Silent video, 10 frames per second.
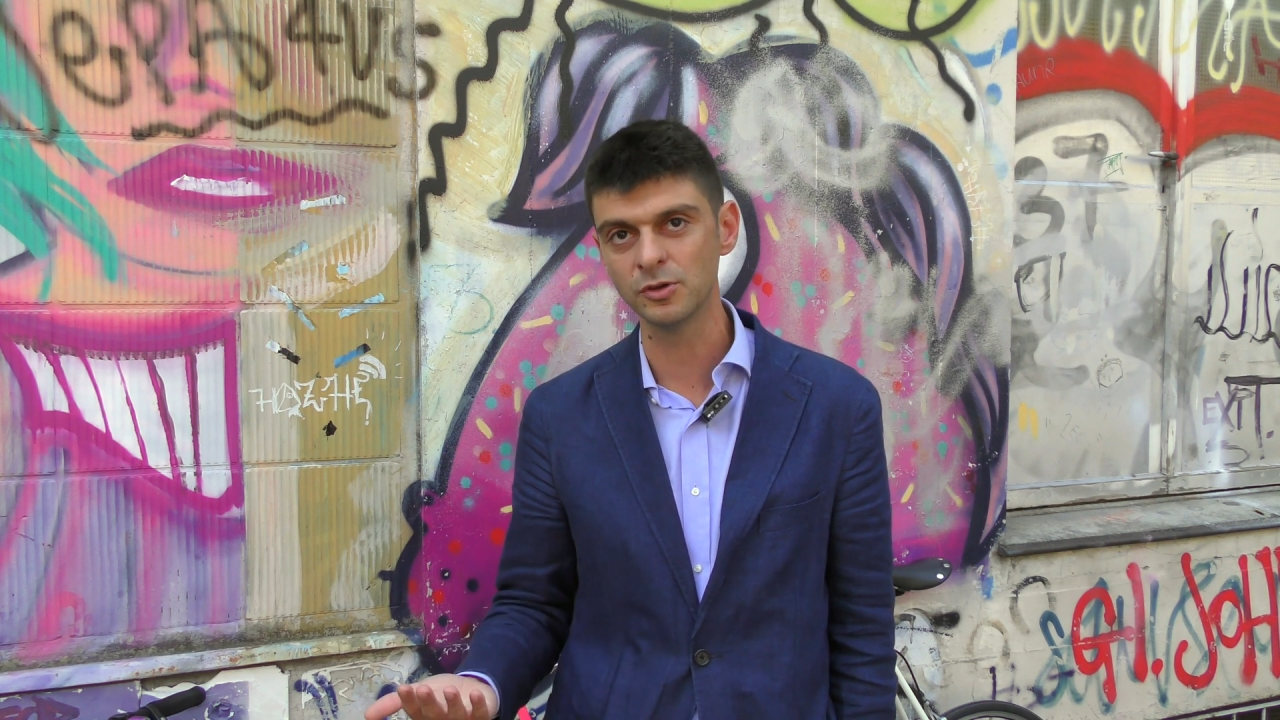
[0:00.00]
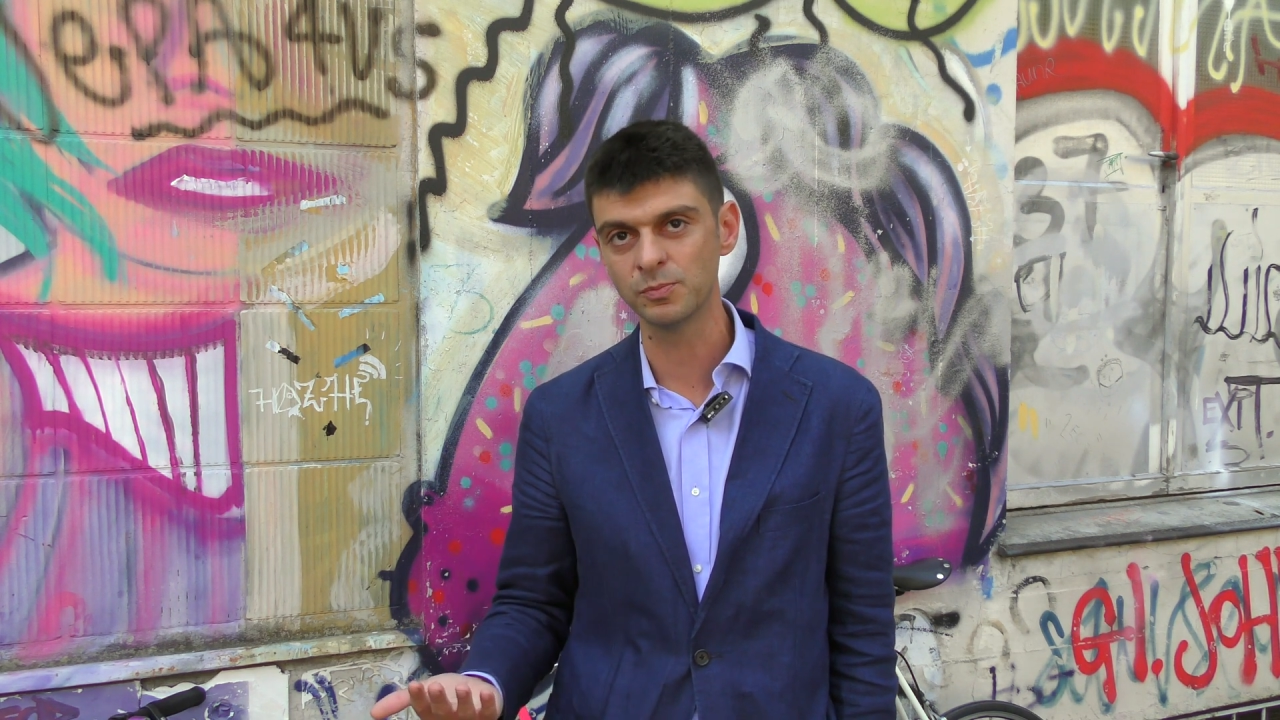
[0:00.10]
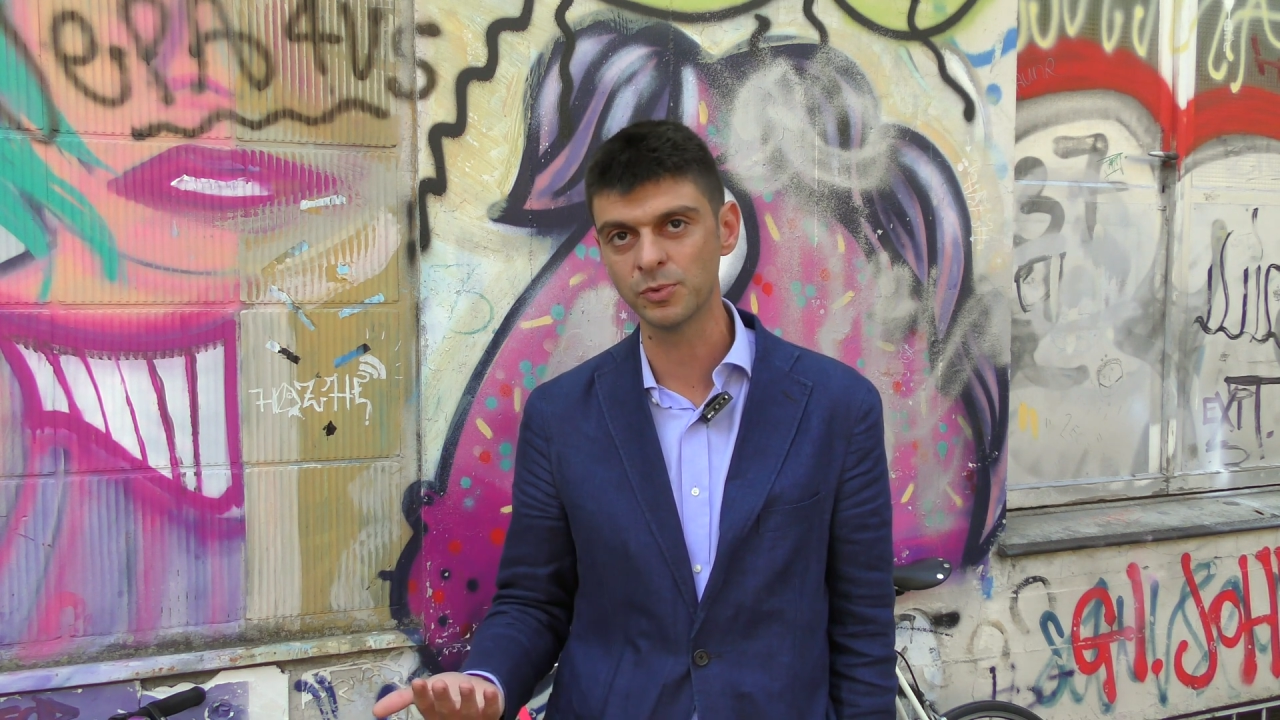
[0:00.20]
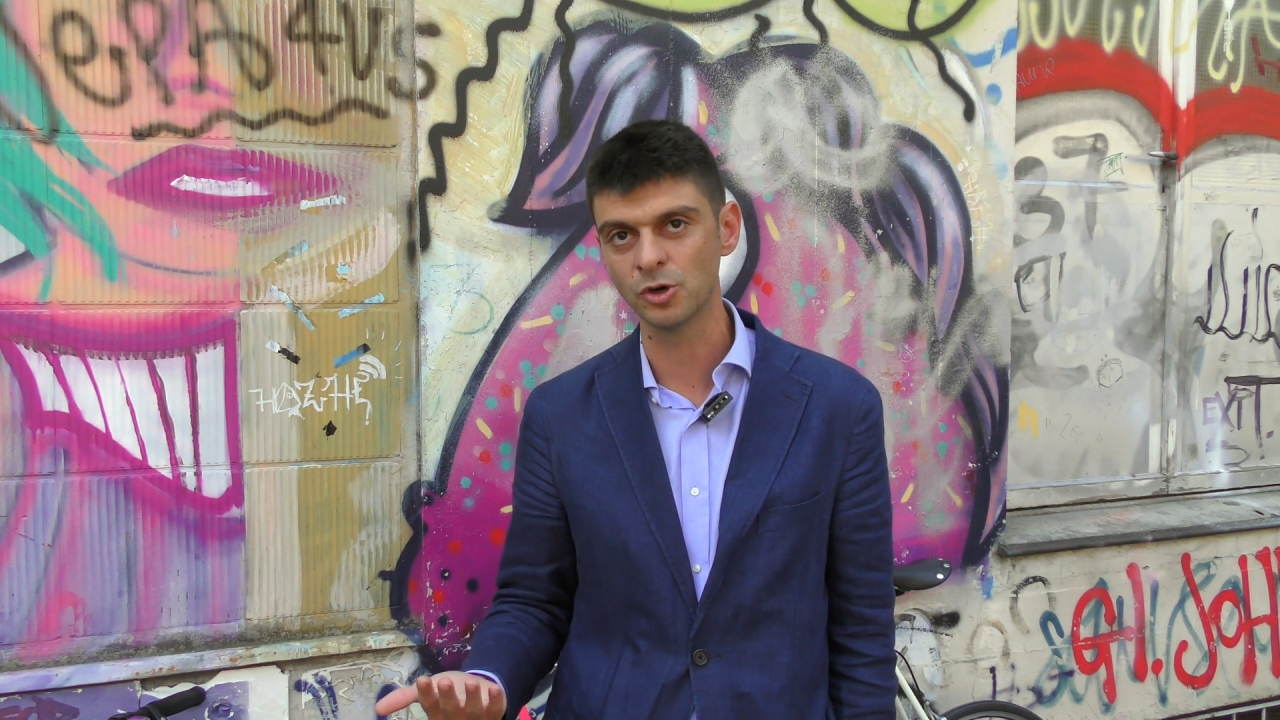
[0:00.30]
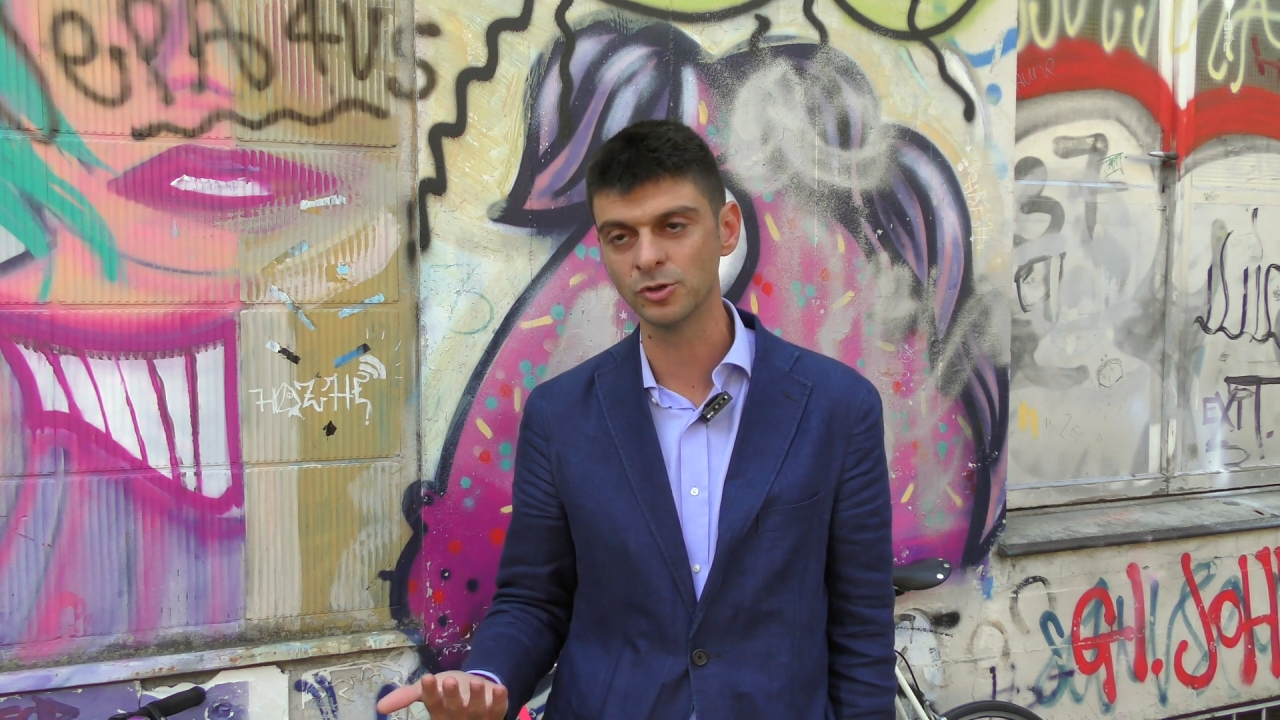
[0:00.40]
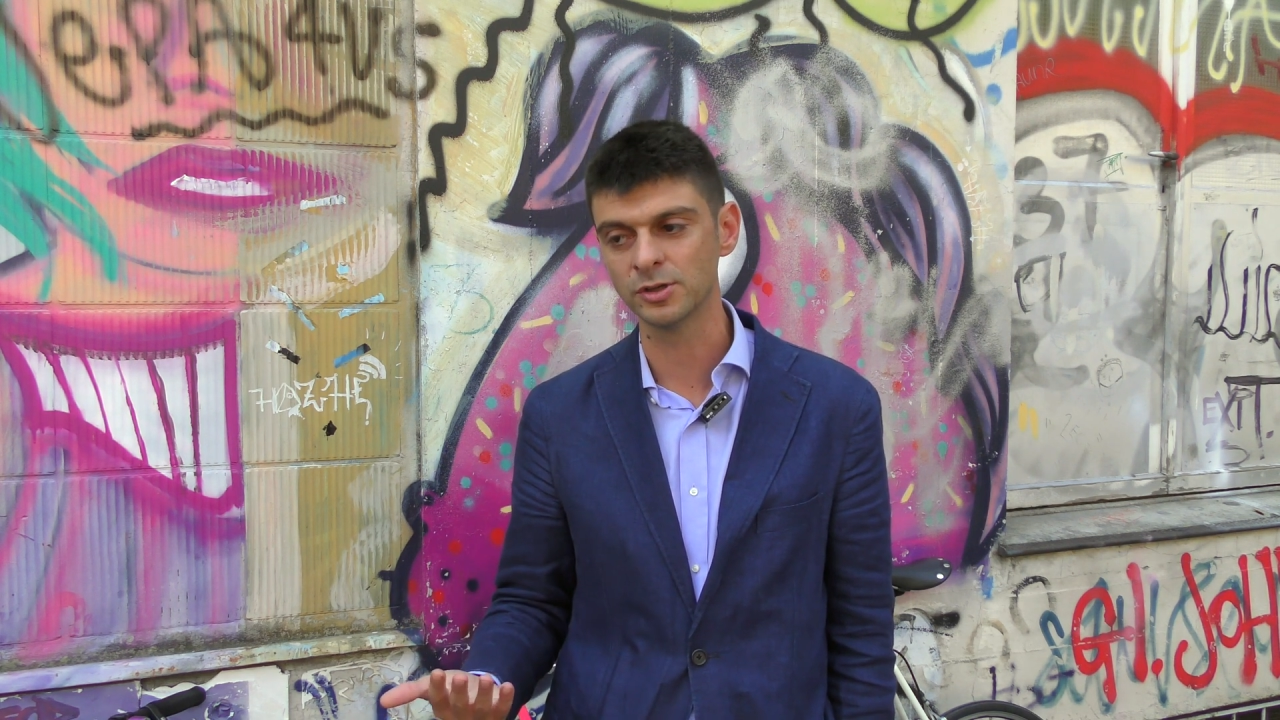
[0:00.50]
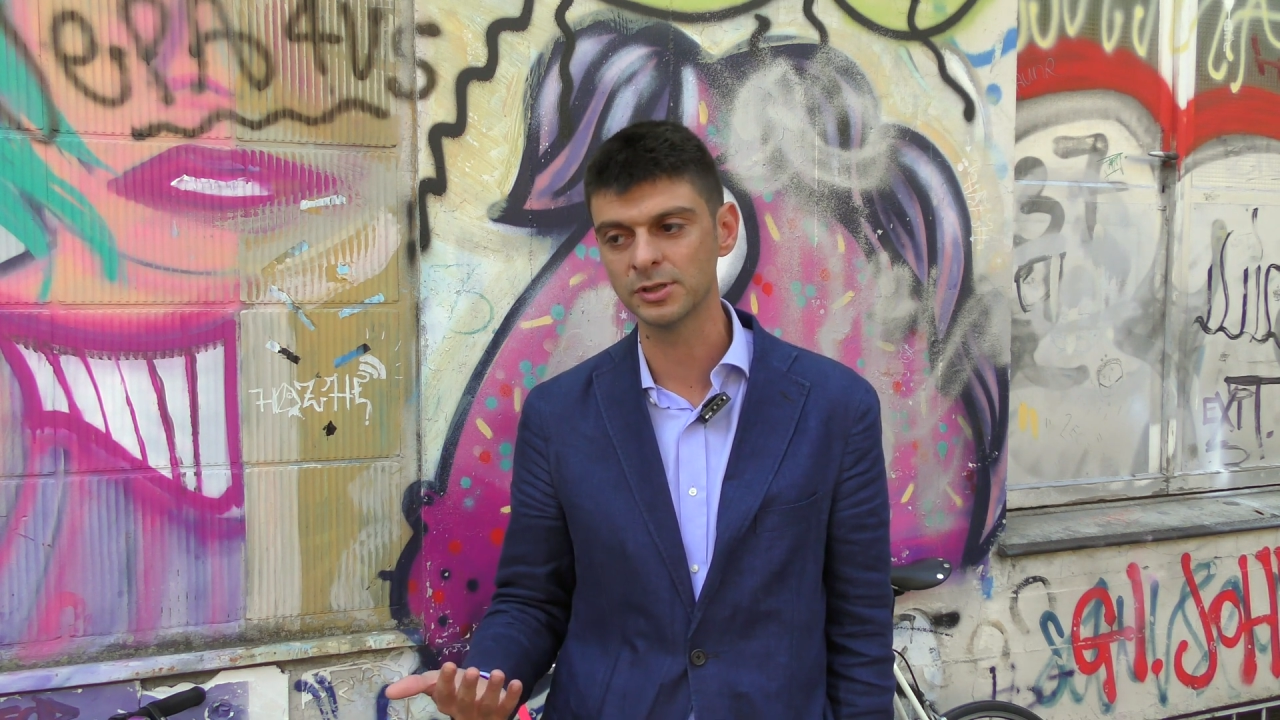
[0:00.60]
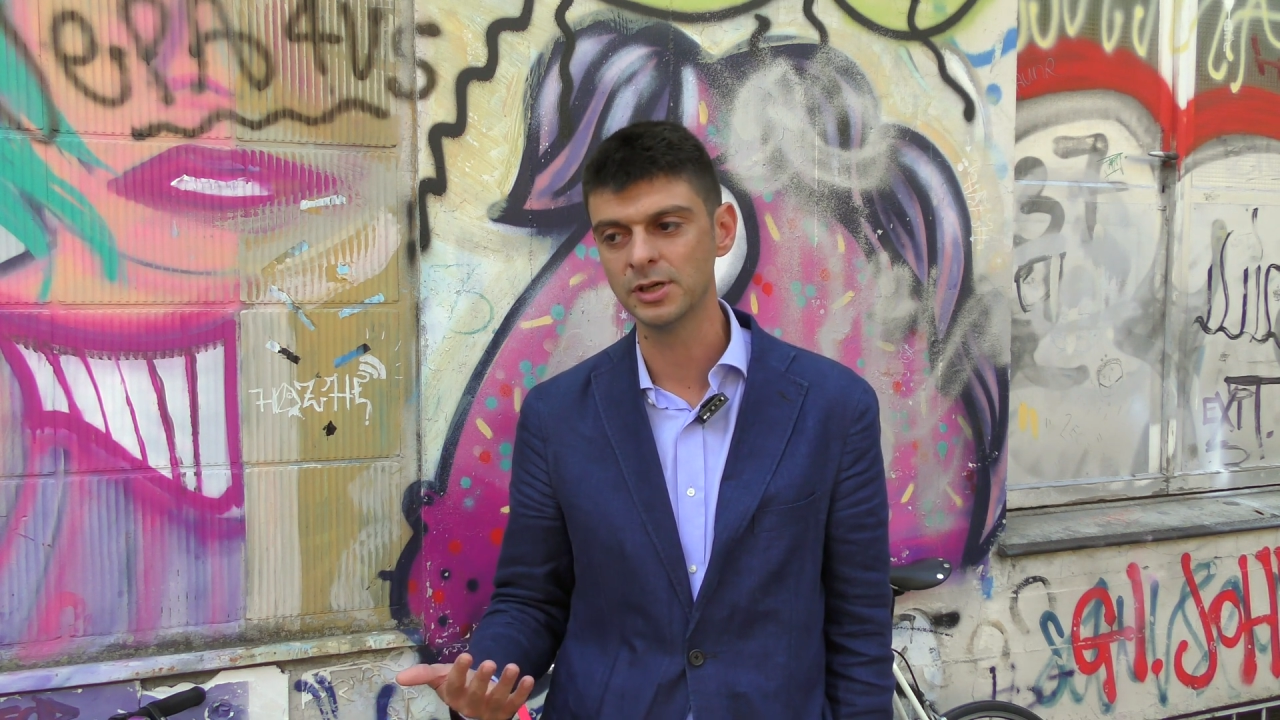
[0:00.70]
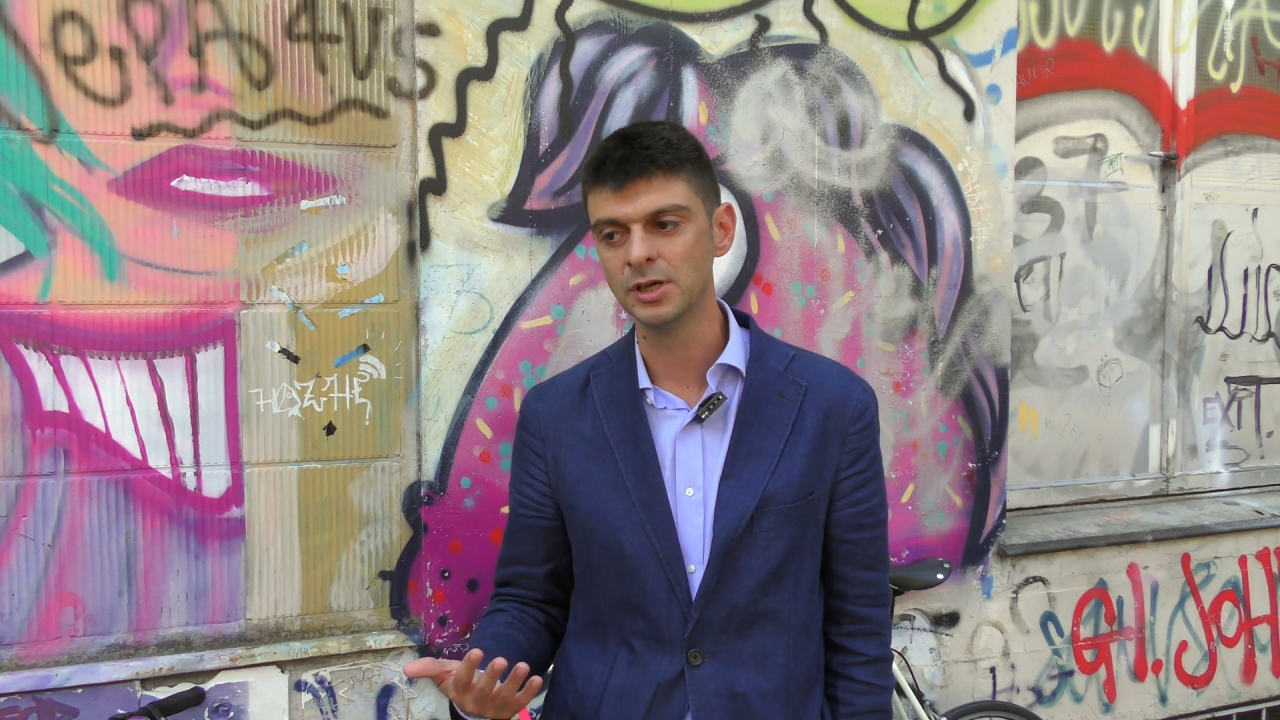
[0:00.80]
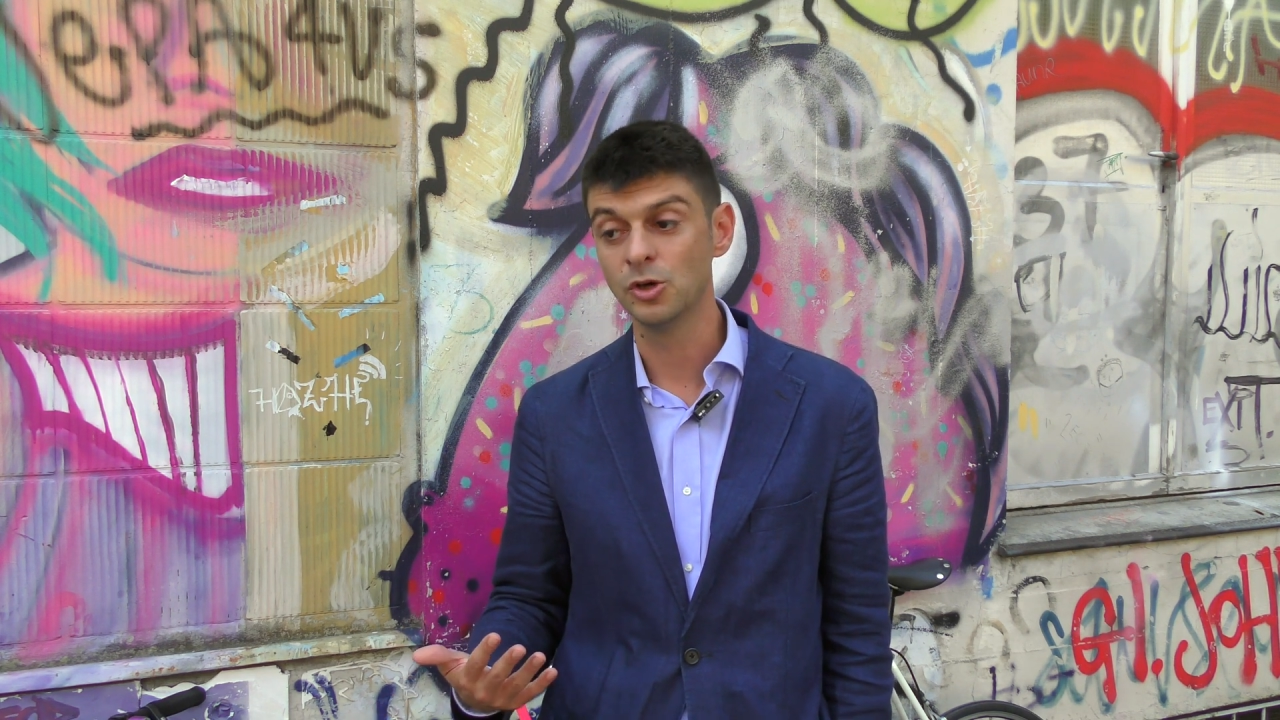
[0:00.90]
your product